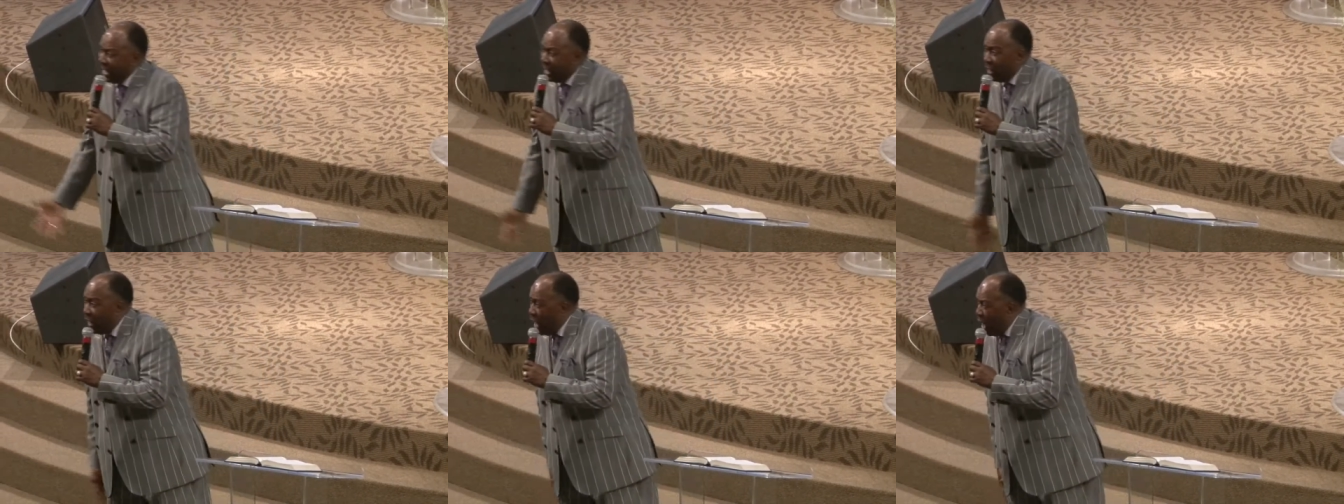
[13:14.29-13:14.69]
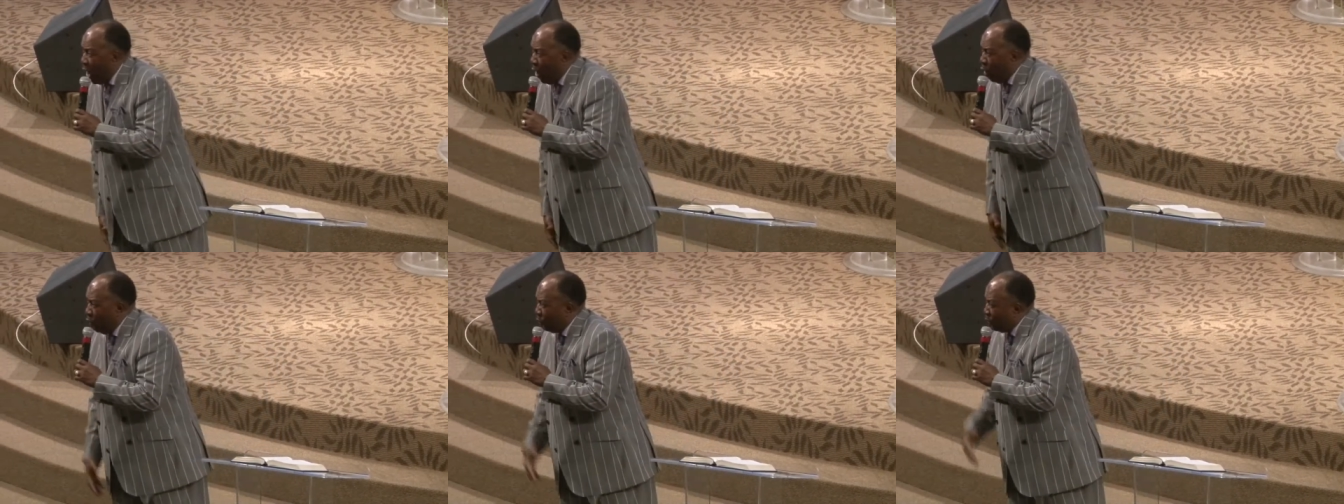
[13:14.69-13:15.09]
to get a
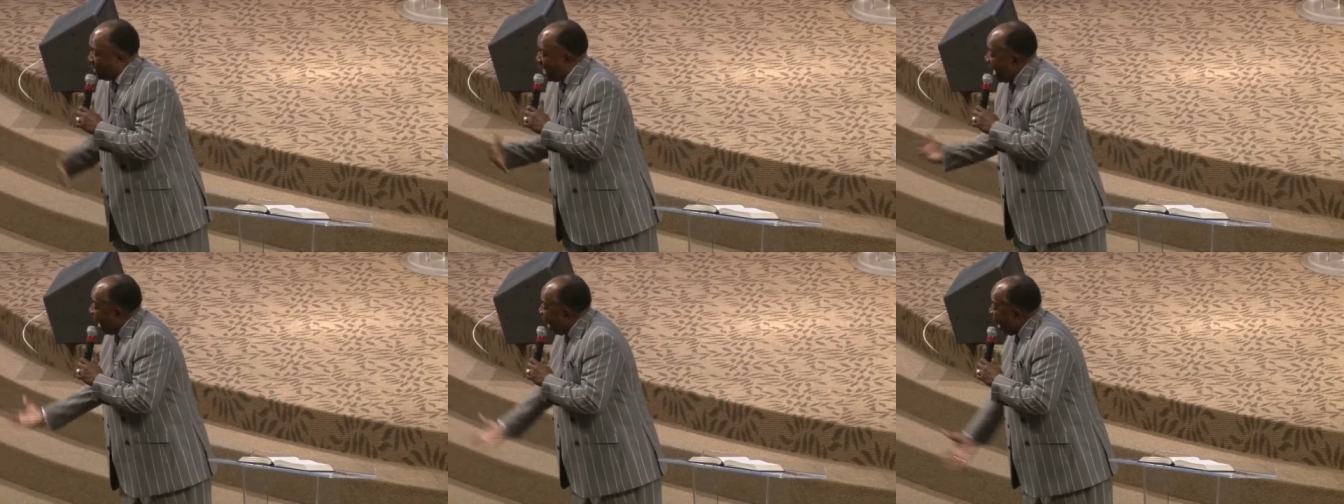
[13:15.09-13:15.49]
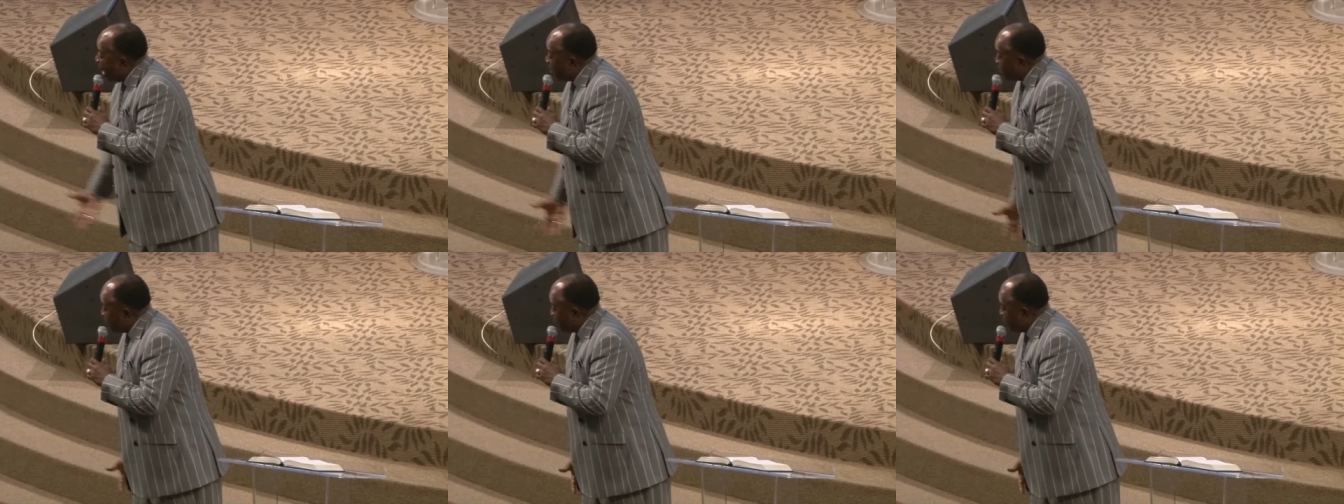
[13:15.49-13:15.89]
loan for the
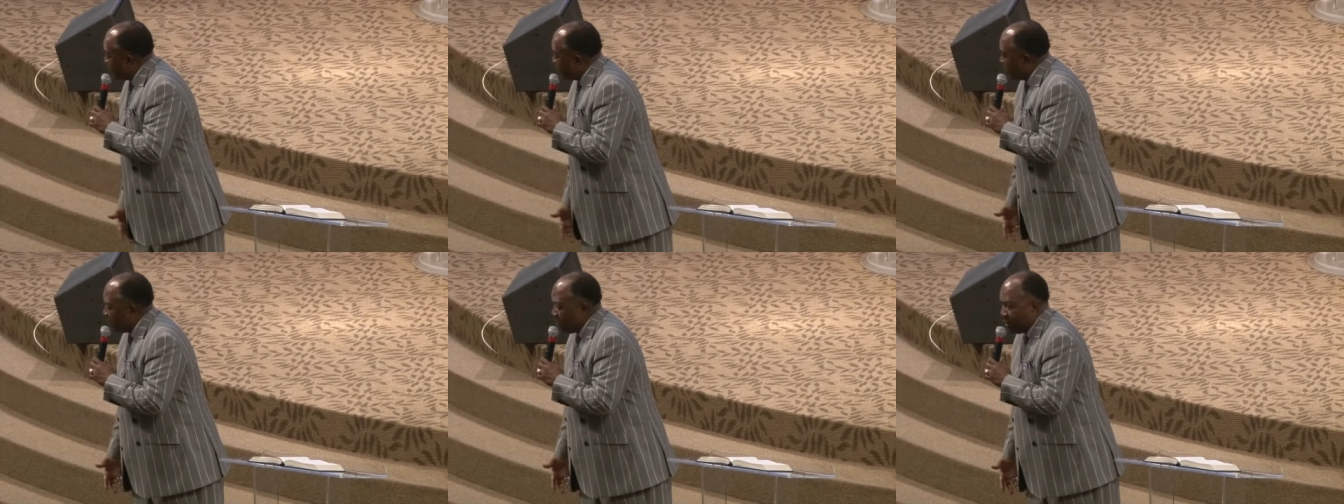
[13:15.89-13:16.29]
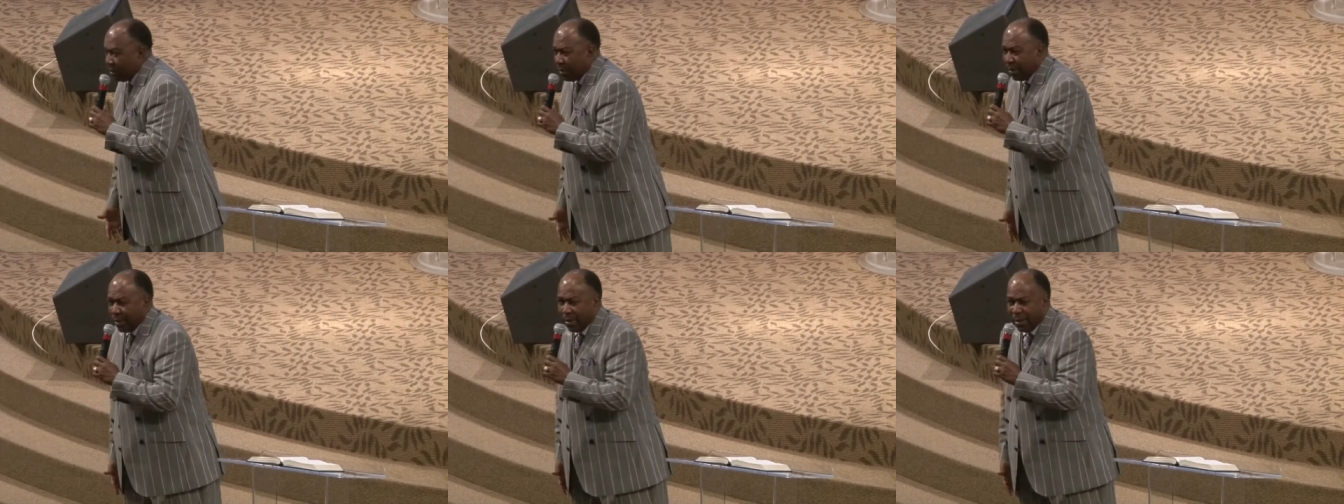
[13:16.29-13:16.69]
house.
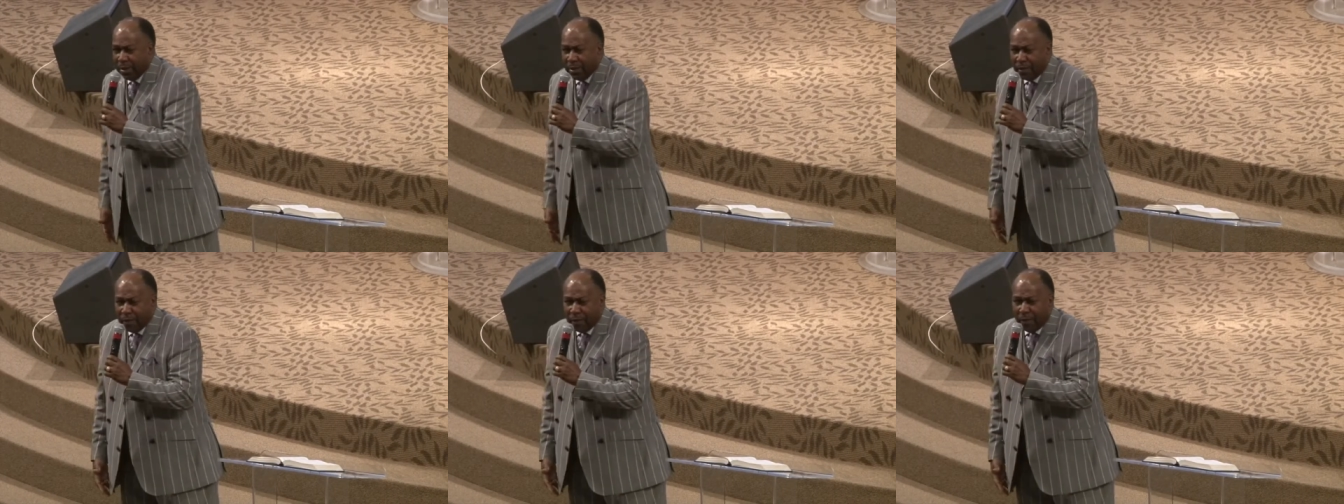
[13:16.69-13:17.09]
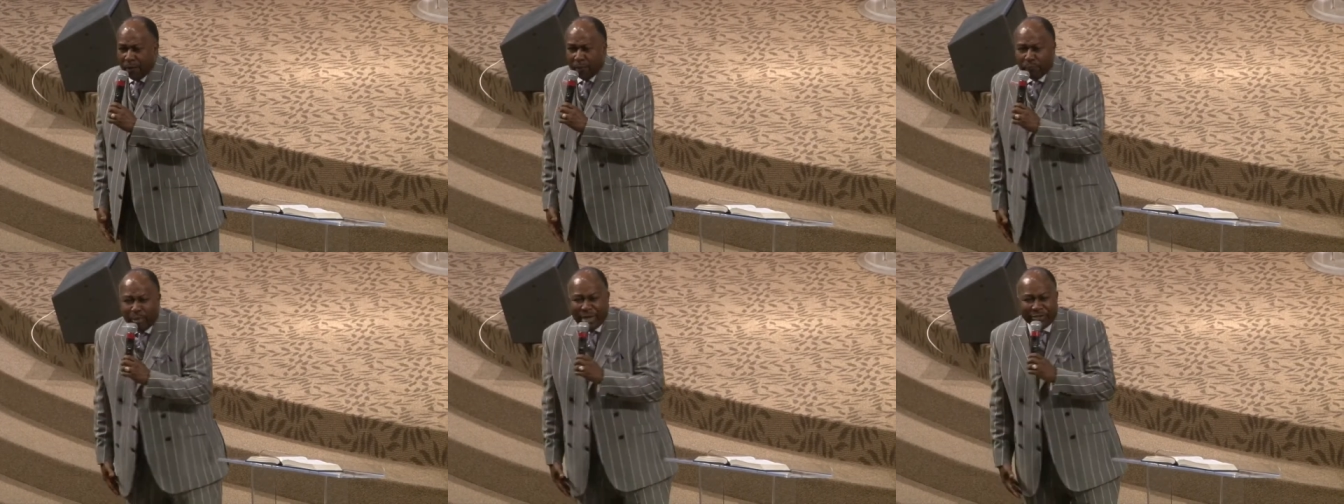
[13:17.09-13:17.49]

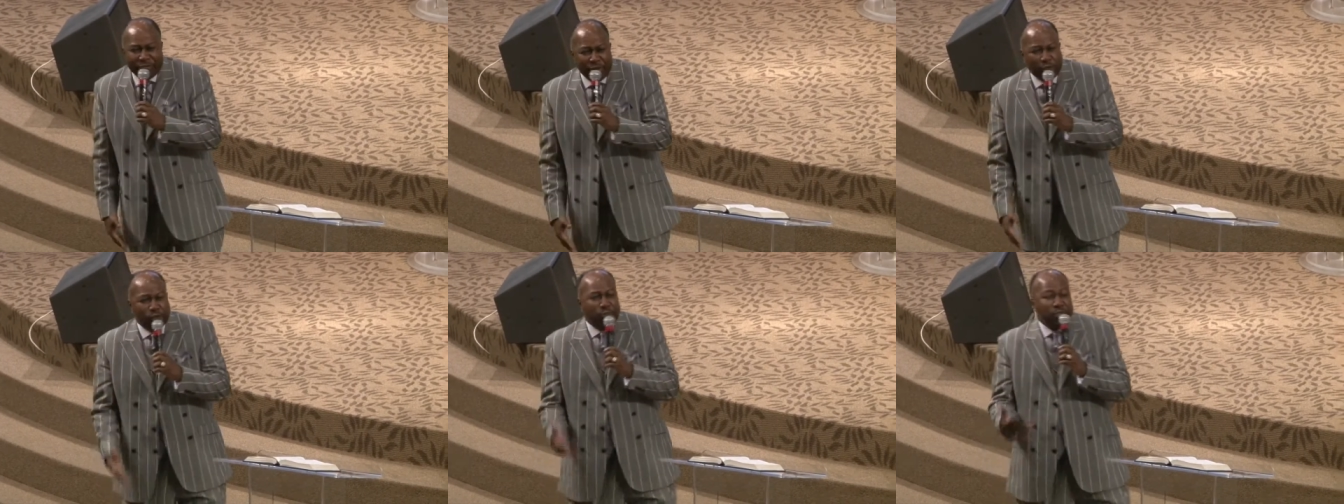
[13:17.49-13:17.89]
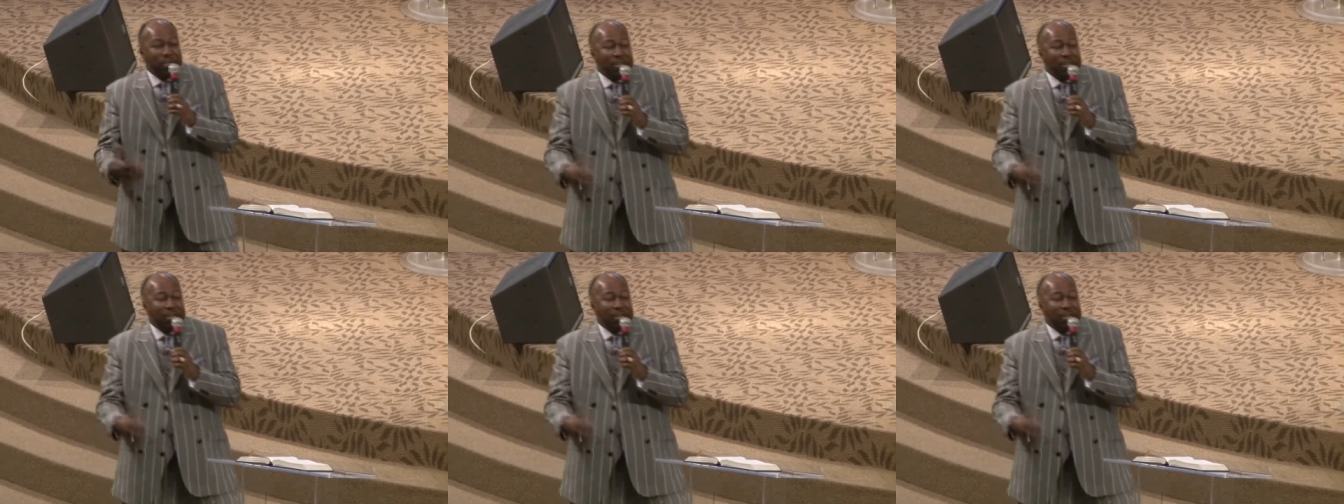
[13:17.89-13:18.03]
But your